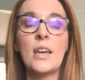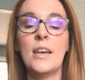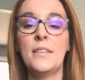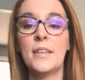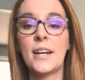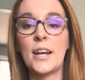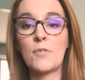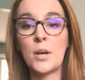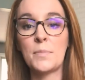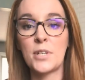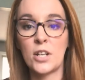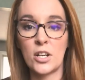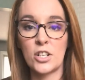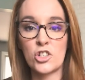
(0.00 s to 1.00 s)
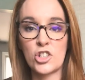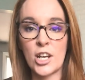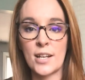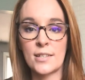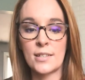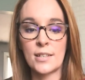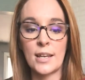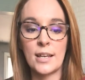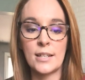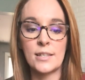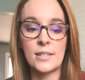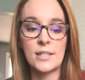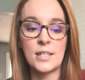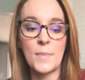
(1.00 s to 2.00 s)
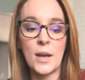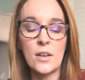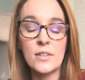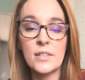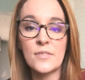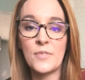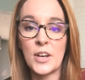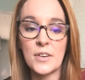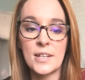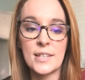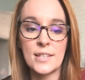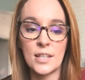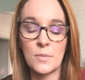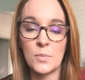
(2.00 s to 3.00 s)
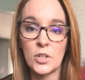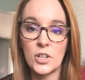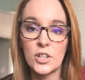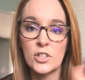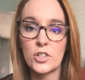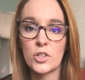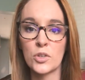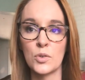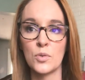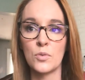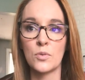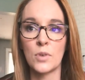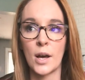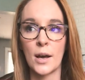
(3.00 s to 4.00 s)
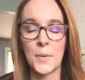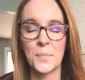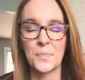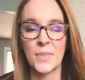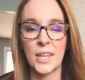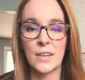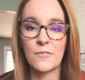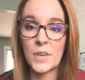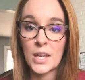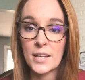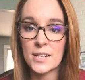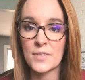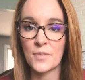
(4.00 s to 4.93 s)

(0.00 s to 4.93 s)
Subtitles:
and then I rubbed it on his chest. It smells very similar to like Vicks